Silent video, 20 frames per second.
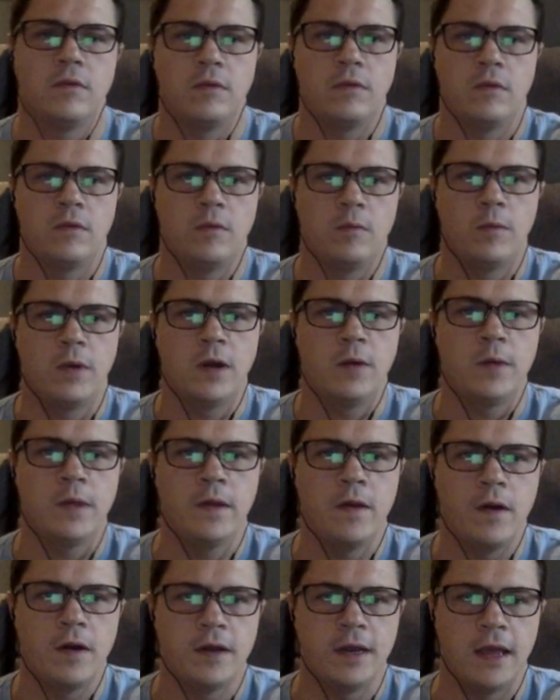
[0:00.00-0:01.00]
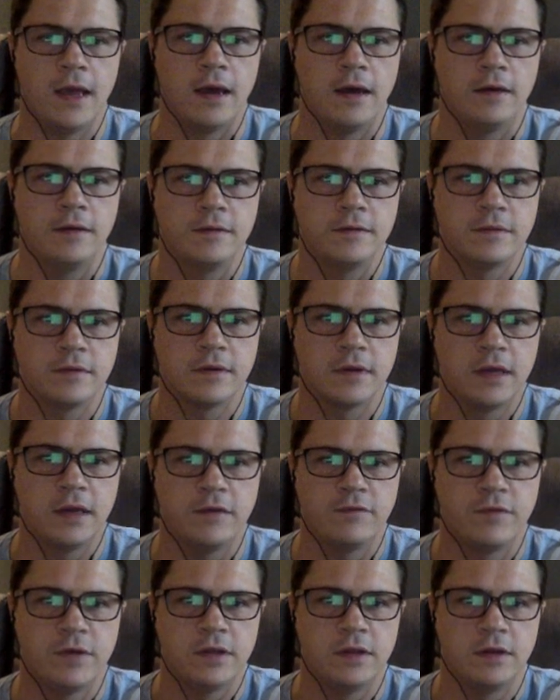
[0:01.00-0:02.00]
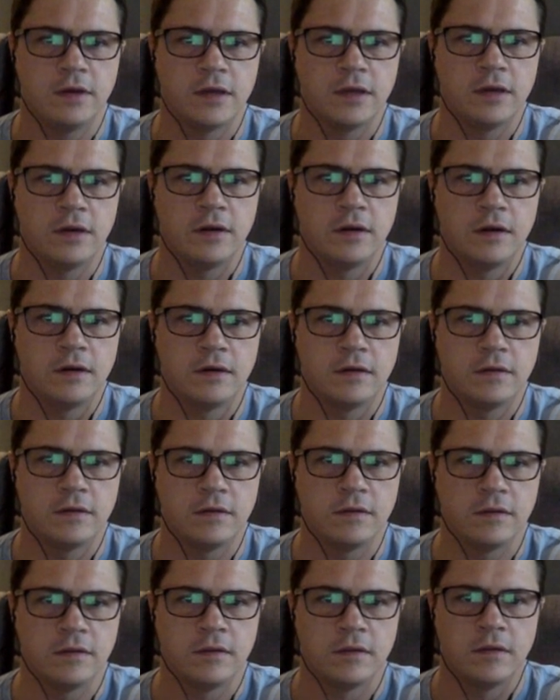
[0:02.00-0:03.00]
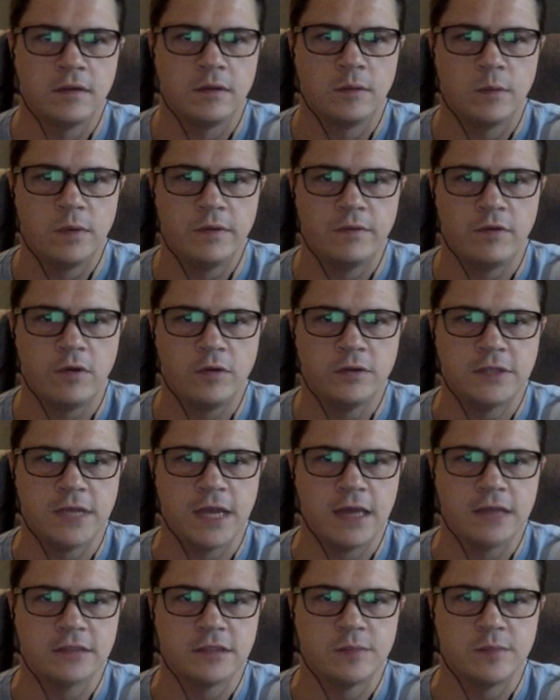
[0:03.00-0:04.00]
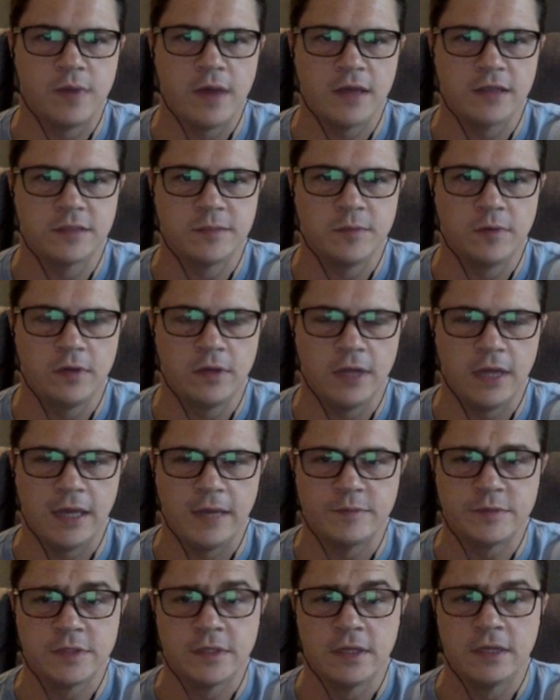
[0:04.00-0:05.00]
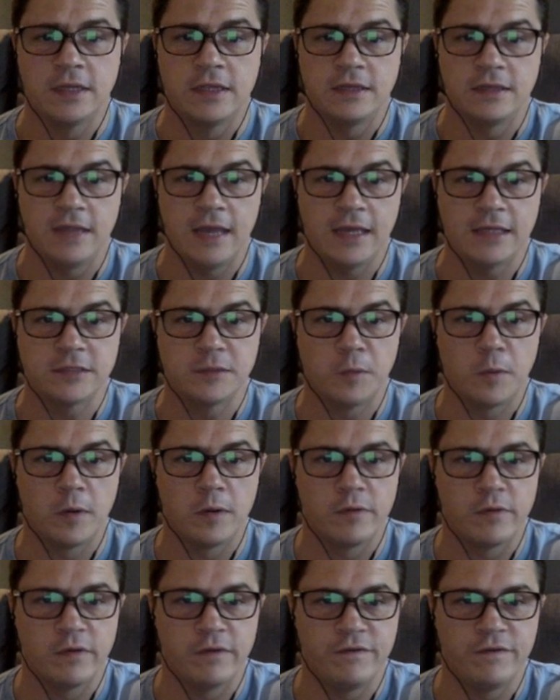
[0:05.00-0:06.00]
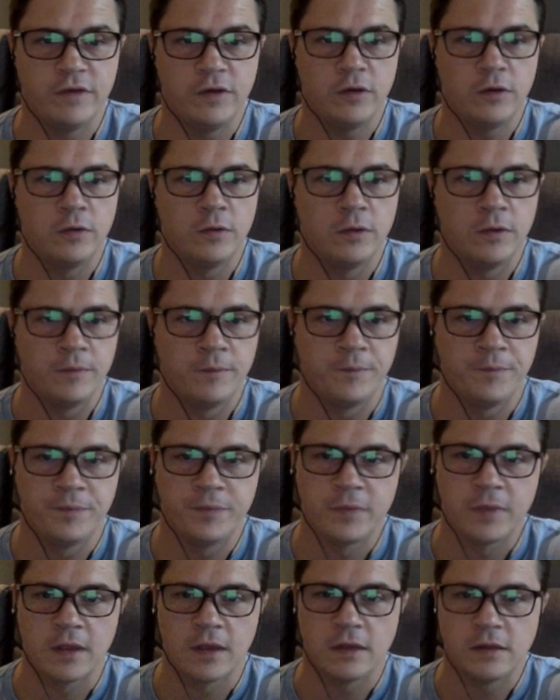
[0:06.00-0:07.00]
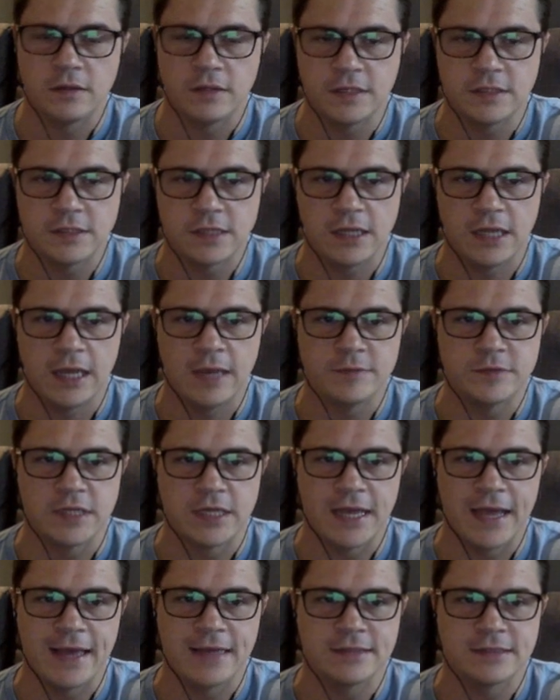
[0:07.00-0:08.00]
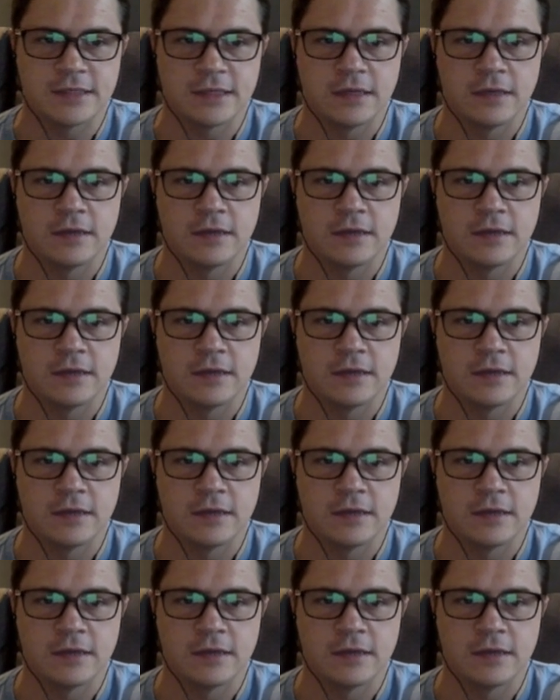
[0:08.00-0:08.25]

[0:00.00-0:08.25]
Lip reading: where we are now, okay, if we look at we wrote down some possible claims. Next, we're going to review these claims and ask,